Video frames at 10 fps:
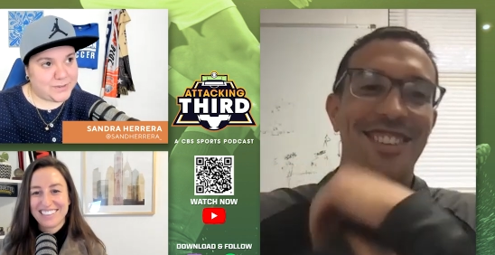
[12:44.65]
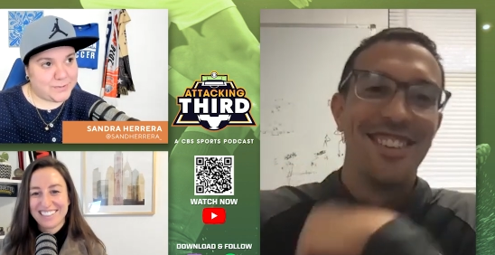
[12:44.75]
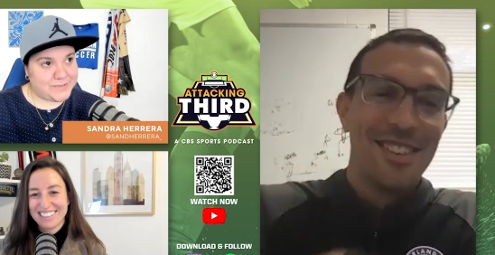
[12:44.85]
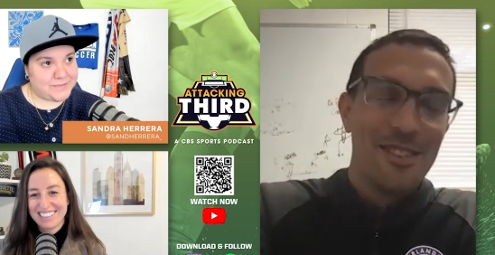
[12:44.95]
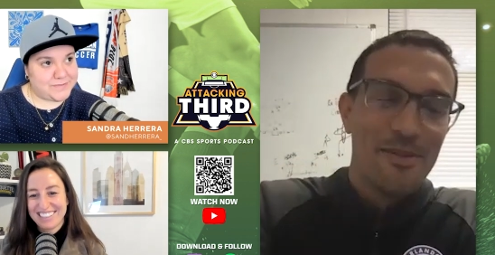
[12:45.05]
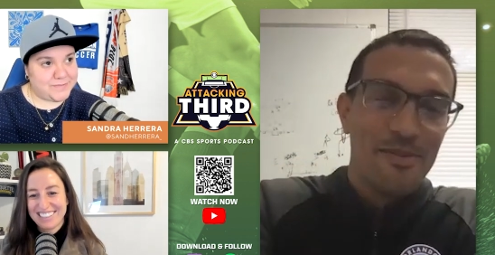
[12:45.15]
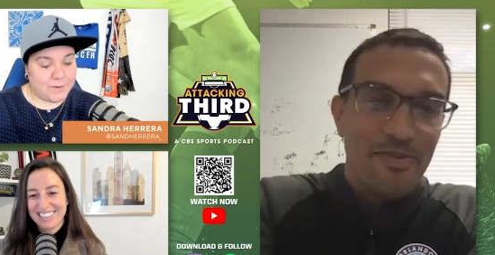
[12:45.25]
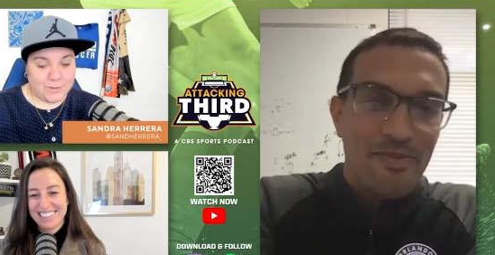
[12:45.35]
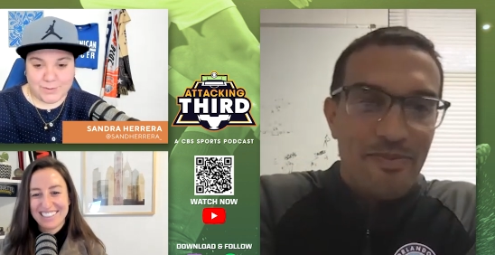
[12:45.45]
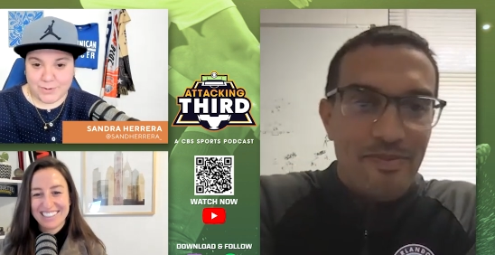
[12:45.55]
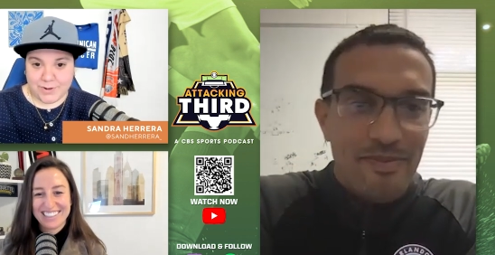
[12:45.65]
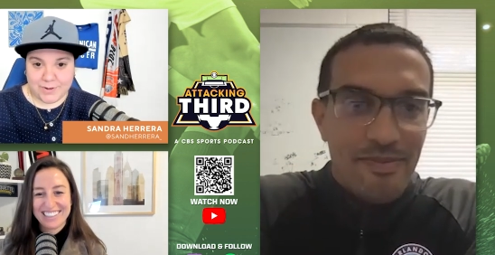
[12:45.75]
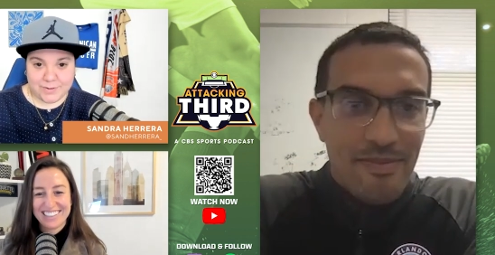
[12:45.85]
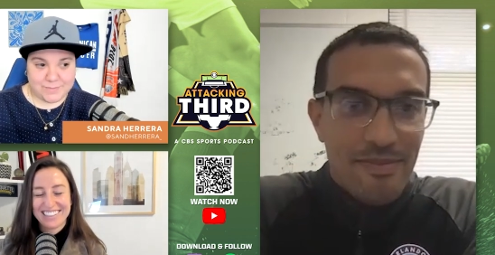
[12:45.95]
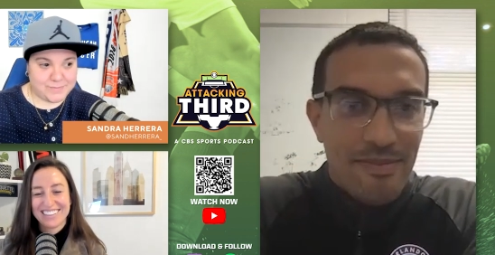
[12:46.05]
Speaker 1: terms of folks who
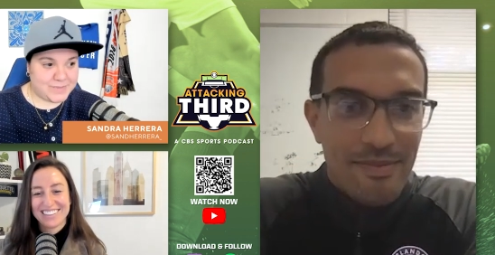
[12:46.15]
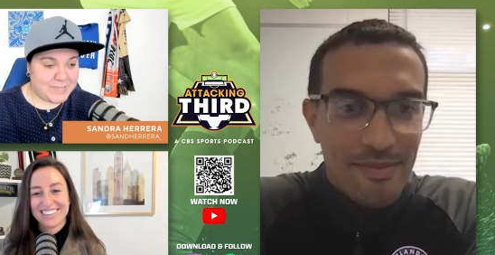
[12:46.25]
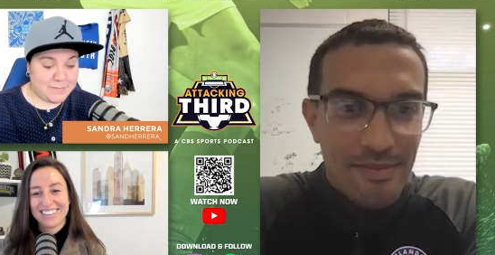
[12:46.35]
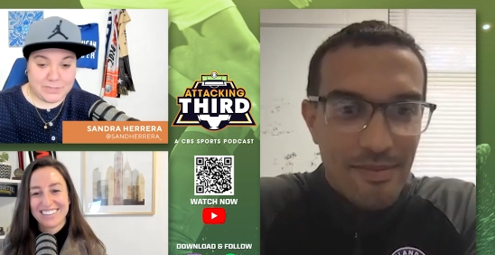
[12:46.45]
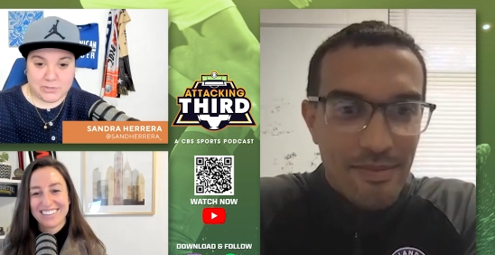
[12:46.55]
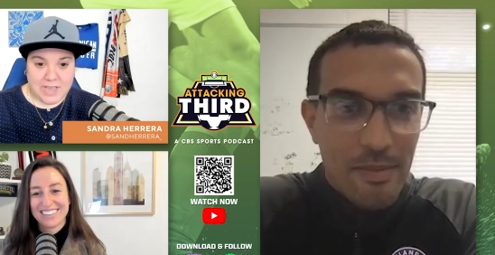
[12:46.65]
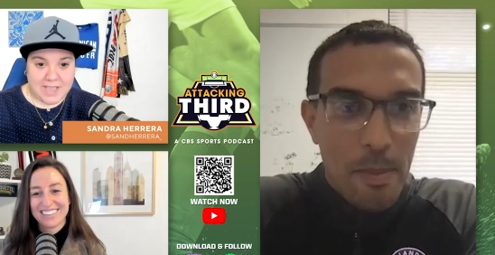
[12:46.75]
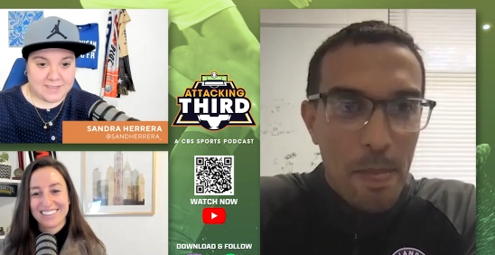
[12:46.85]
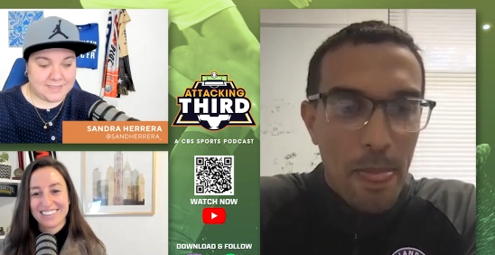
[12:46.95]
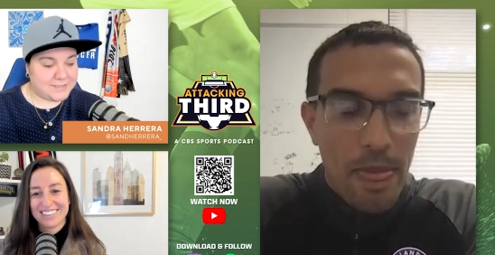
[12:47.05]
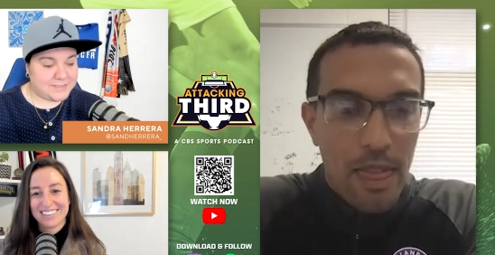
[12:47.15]
are keeping track in